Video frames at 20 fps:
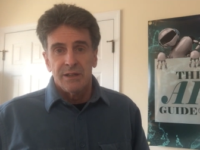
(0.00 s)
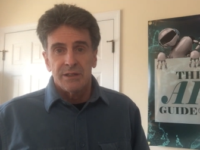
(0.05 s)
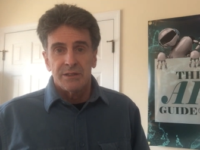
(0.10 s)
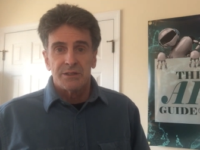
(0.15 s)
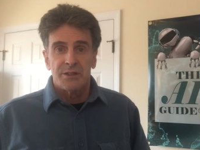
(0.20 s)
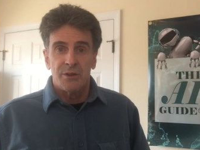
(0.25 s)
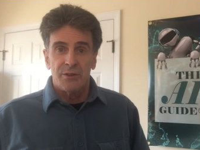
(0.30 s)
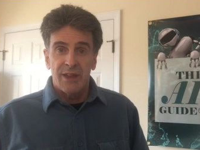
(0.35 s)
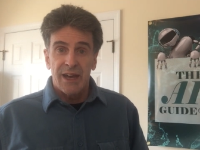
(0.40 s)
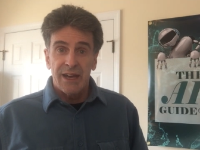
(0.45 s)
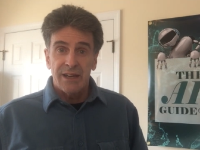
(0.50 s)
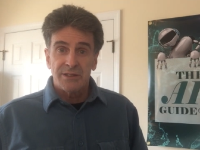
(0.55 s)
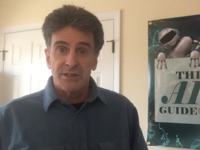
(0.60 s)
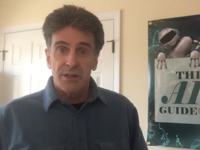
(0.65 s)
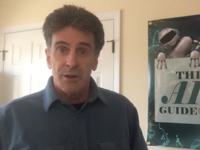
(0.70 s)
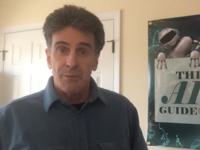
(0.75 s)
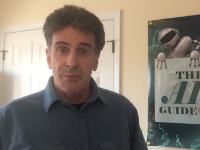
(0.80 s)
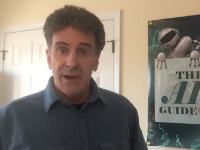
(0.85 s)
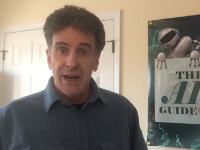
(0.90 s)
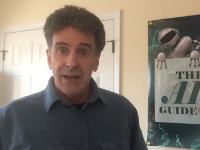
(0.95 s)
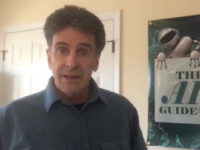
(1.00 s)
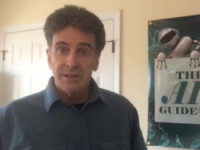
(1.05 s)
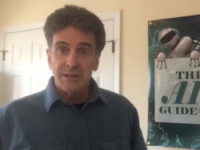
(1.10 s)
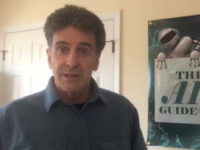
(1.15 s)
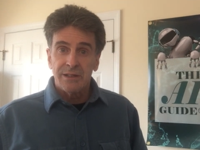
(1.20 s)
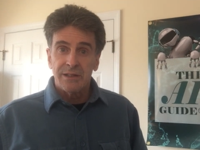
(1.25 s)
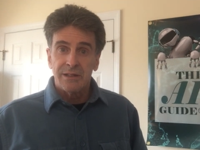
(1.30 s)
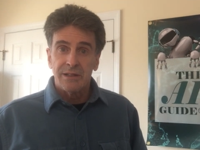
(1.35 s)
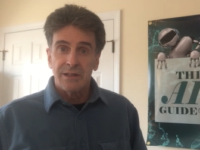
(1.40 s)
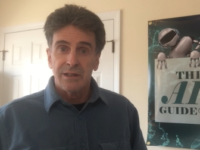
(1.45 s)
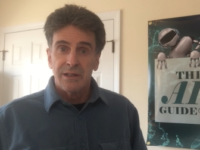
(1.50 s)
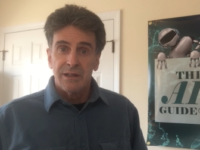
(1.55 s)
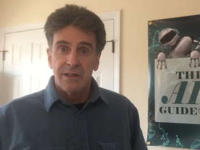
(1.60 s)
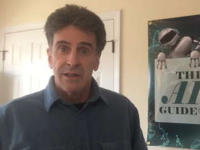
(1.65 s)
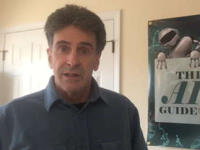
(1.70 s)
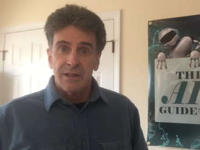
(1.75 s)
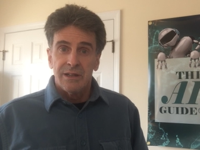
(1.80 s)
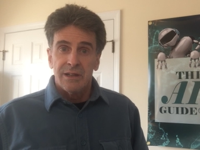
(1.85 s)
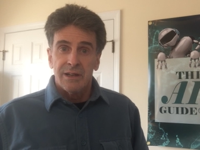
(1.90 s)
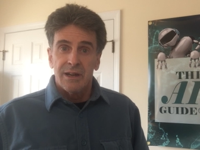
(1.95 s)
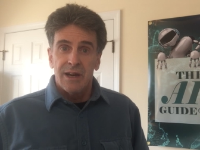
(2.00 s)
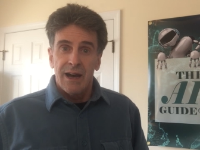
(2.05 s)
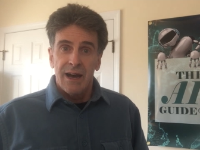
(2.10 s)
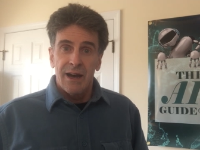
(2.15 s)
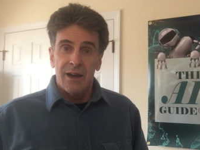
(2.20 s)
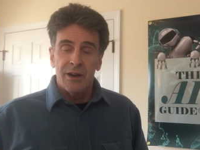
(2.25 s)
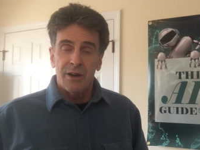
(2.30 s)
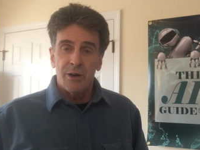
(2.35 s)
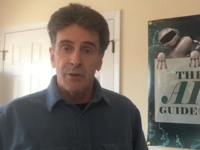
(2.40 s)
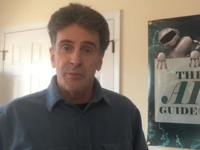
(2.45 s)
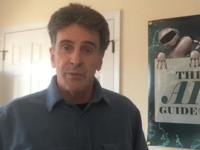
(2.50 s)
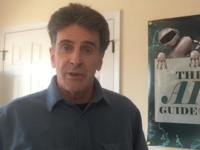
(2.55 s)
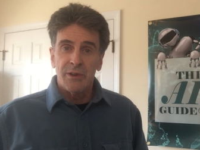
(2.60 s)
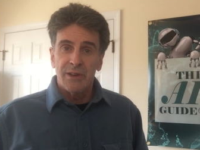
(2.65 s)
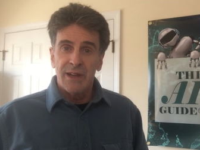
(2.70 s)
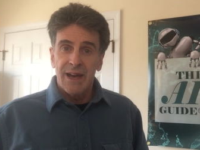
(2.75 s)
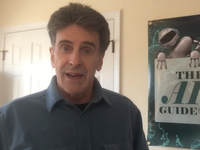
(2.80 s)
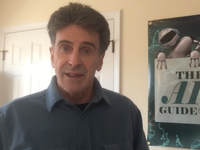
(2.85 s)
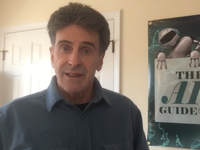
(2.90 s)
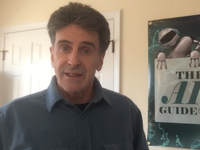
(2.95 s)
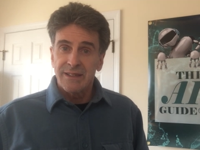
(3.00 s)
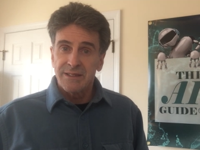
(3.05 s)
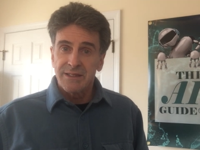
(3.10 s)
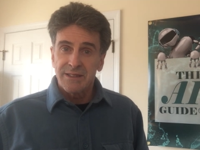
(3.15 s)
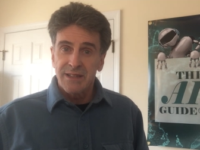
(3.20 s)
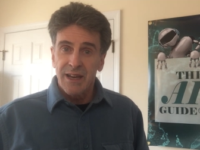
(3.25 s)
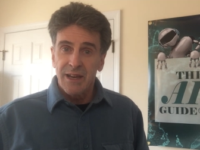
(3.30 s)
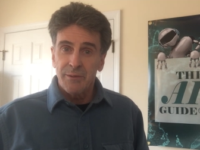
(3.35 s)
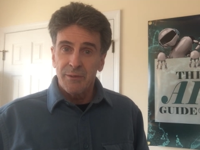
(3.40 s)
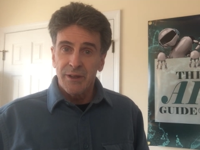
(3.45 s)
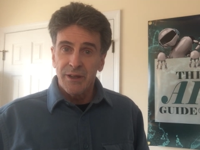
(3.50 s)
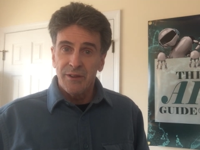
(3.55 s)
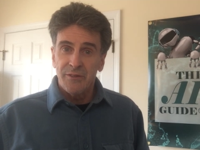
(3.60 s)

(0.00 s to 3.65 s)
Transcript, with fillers: So thanks so much. I hope you like this segment.